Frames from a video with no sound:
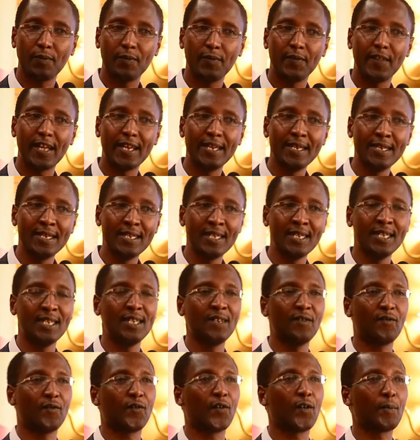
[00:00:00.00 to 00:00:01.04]
the need
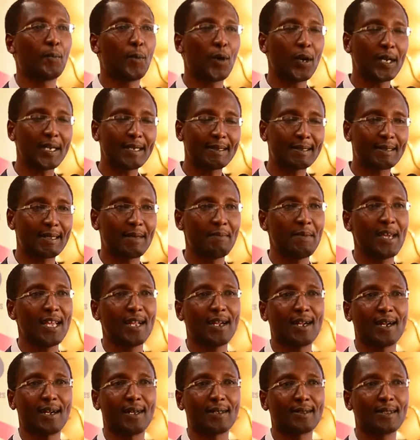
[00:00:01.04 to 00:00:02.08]
for
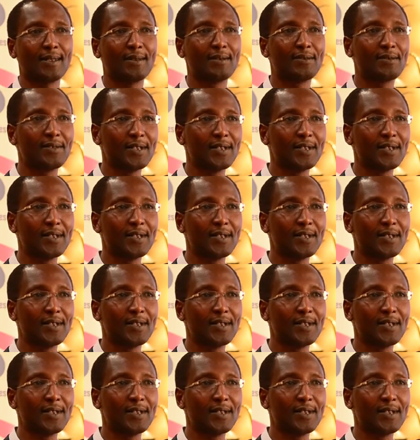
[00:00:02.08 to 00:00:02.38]
policymakers and